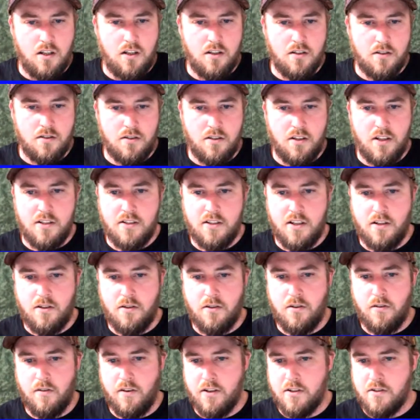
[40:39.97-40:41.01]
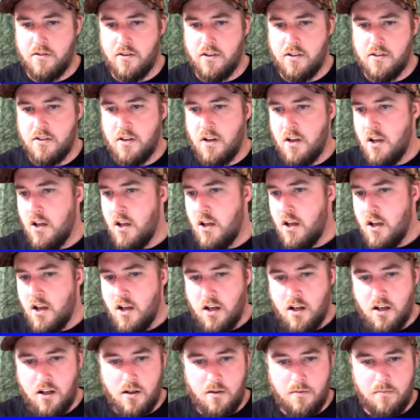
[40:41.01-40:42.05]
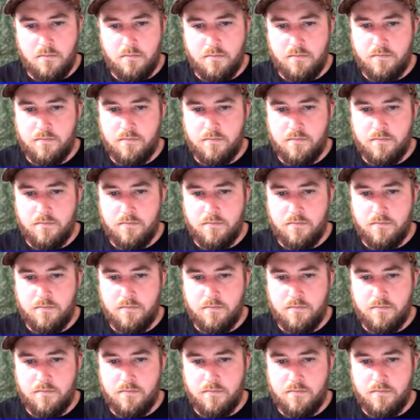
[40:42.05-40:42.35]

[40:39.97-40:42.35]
So that's how you do green screens. Yeah,